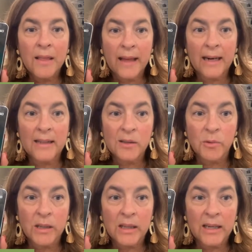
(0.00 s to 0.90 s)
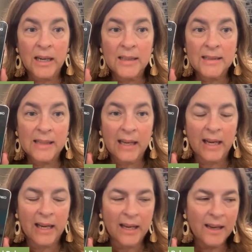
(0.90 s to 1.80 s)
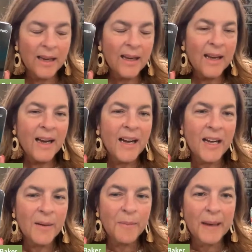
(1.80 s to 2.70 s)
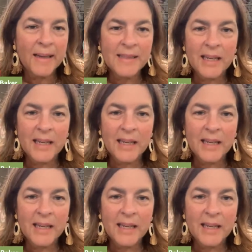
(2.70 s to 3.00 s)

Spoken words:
That is a really nice thing, because